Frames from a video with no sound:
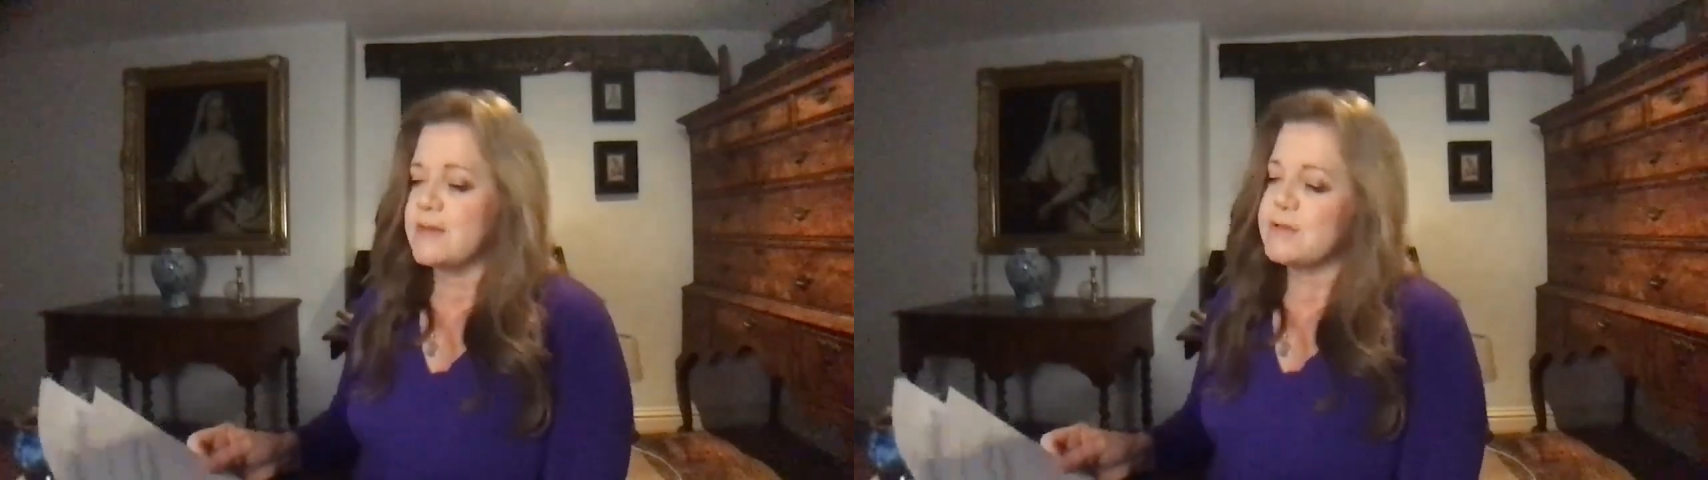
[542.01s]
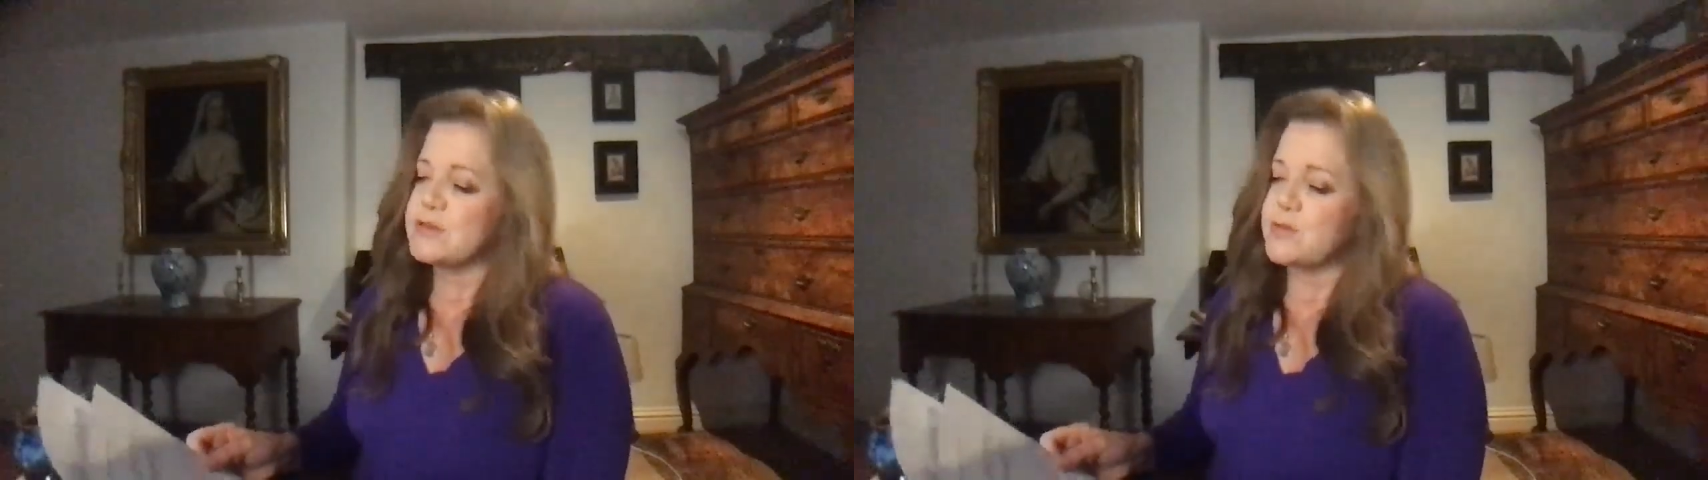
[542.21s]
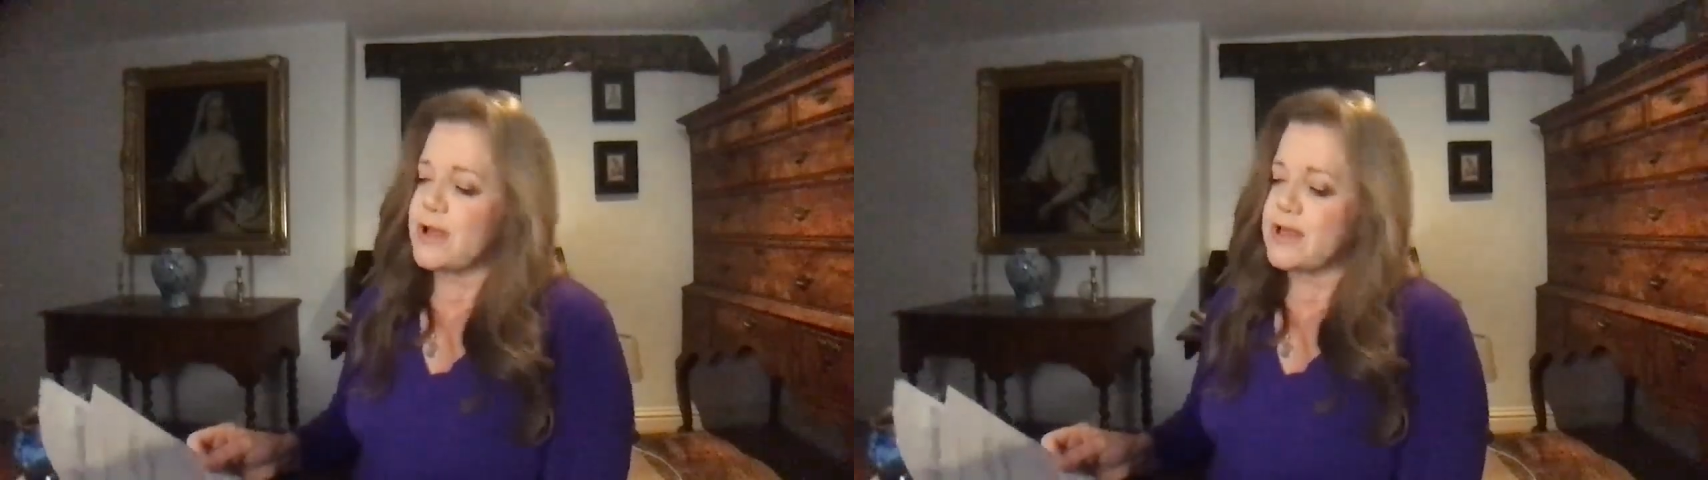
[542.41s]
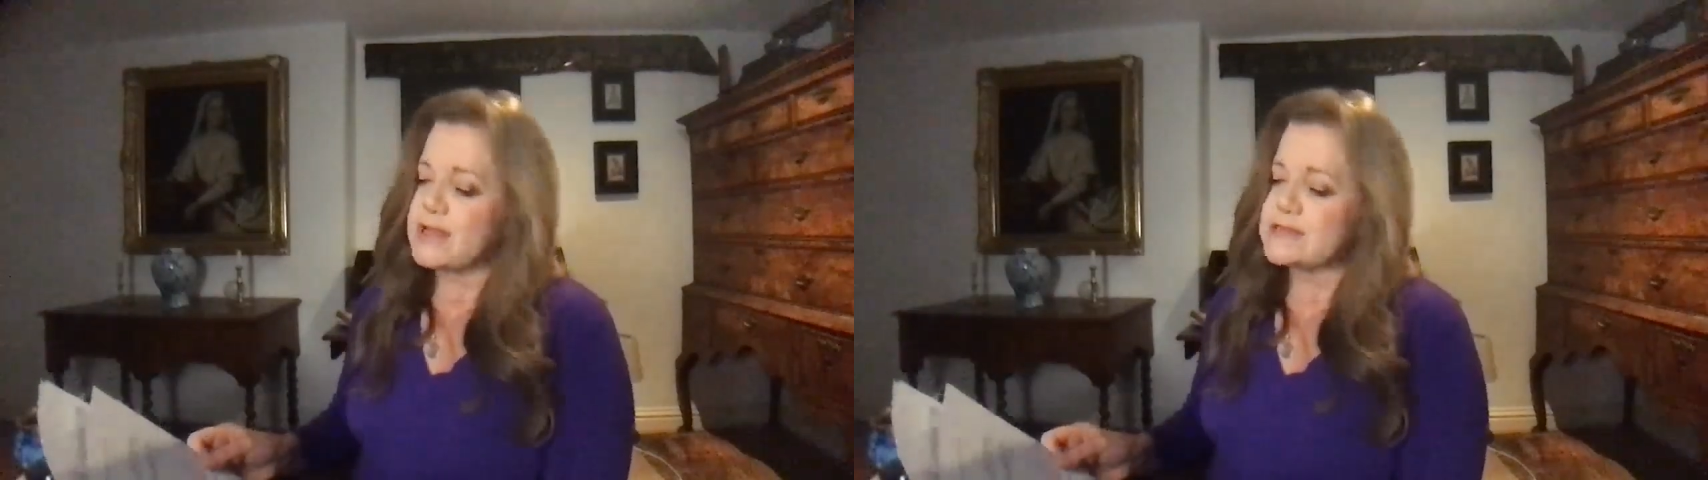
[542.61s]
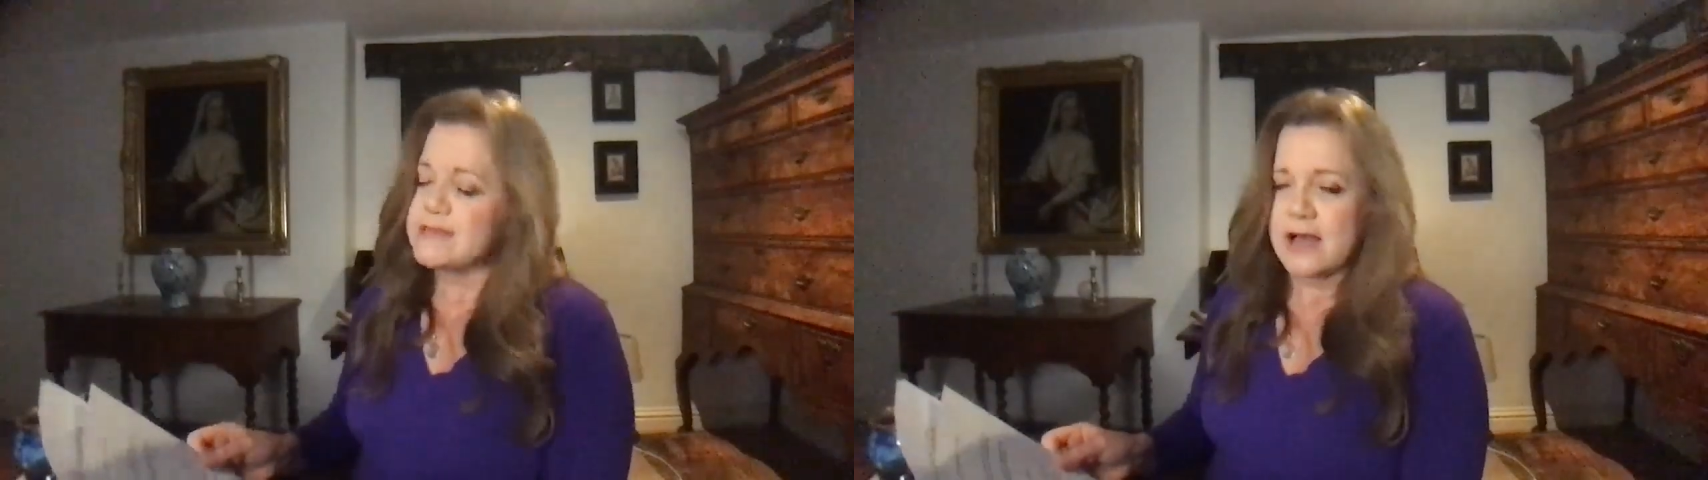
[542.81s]
but the way
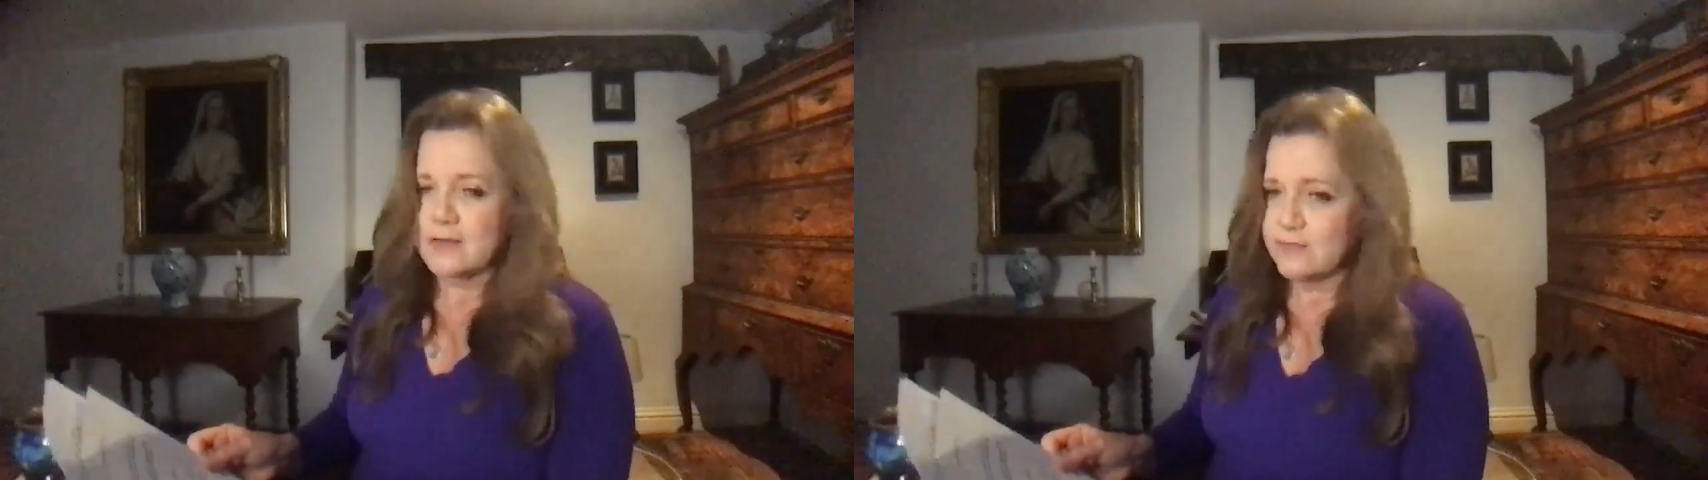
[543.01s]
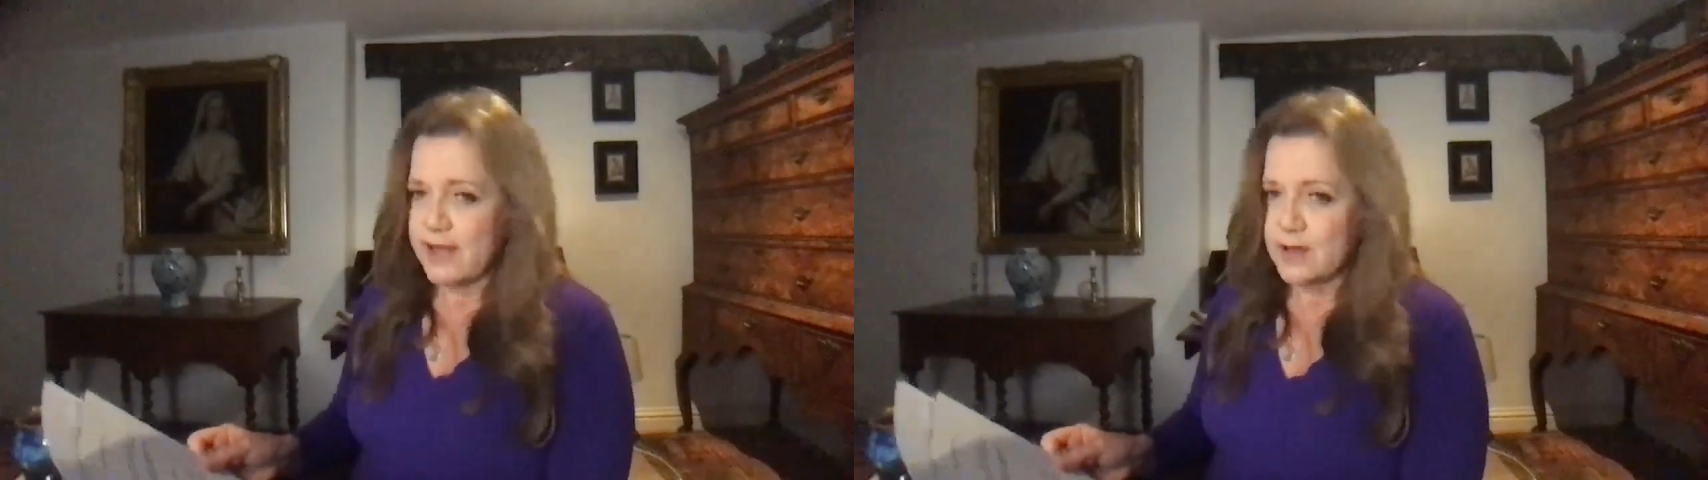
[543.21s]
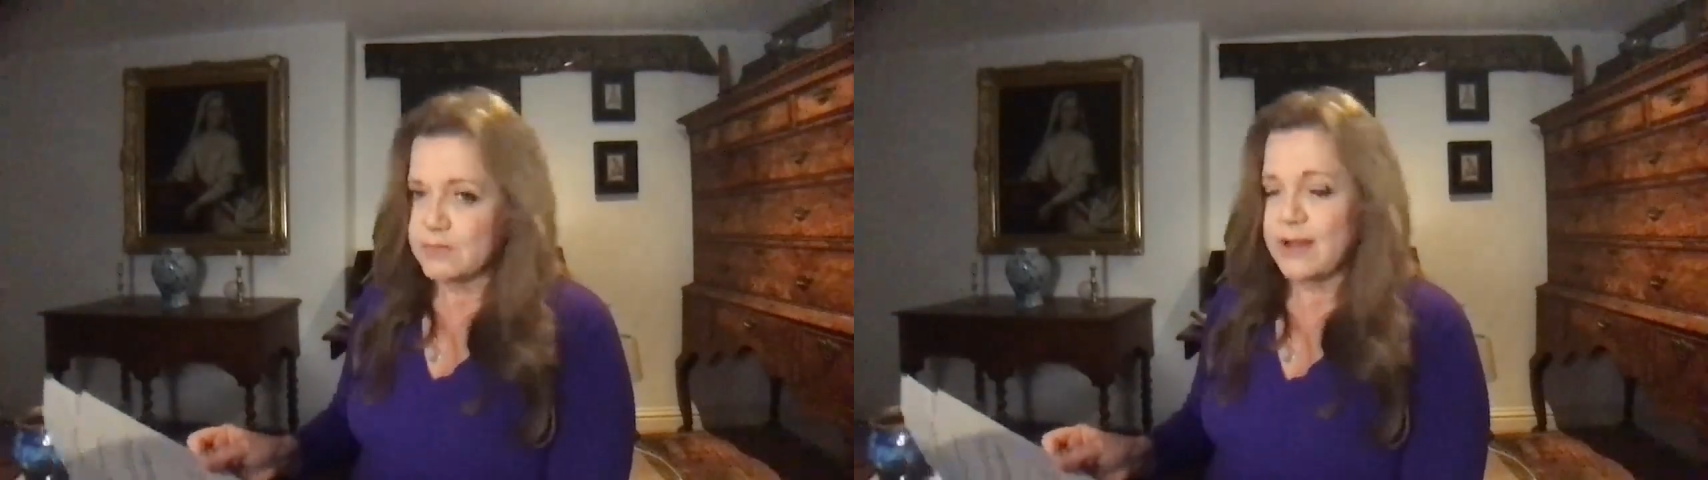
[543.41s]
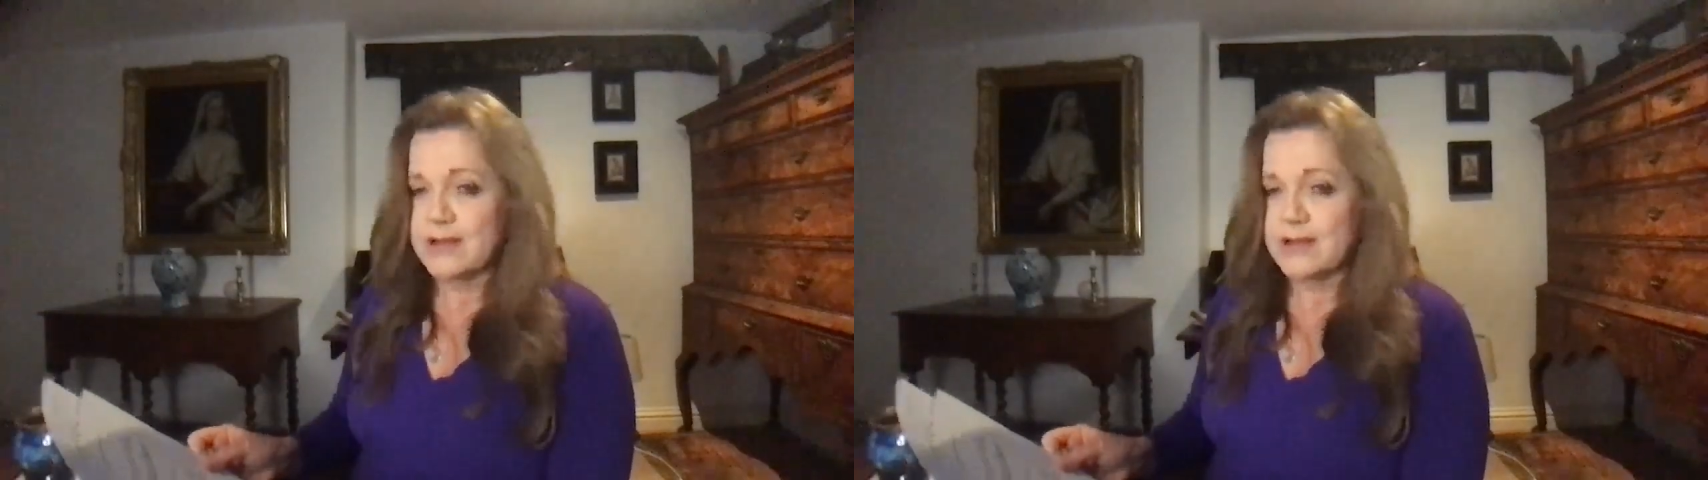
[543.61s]
is not found by